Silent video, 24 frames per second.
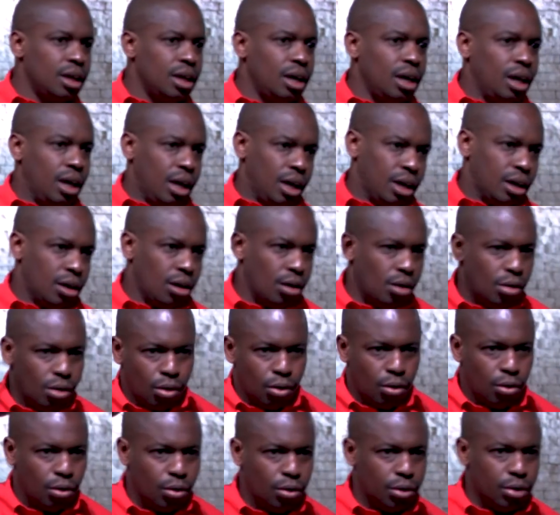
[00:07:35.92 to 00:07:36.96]
in a
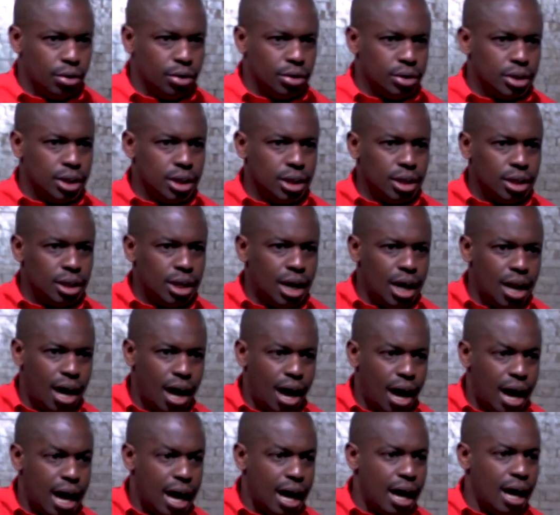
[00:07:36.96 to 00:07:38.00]
Lord that
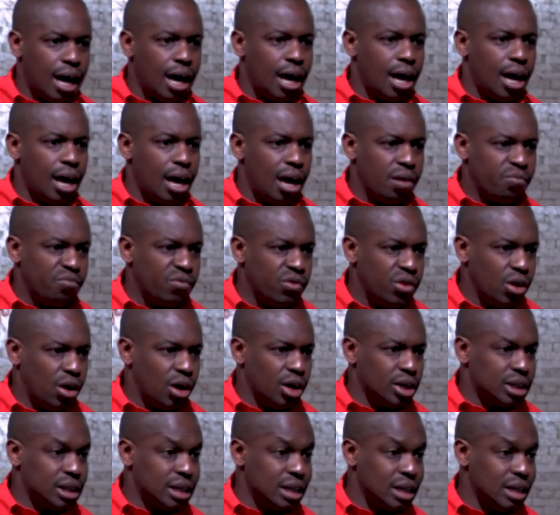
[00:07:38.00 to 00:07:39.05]
I have
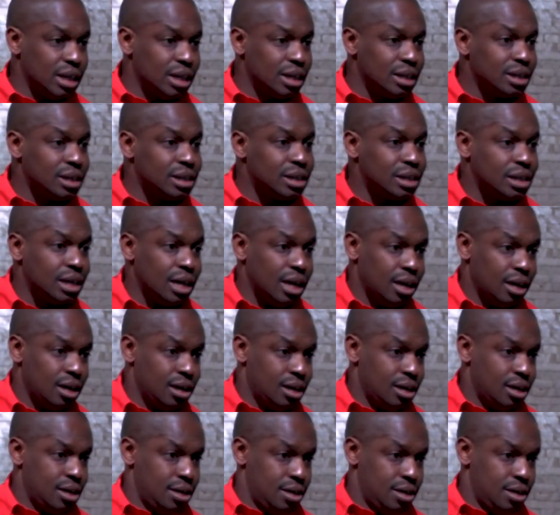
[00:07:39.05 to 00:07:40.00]
not seen.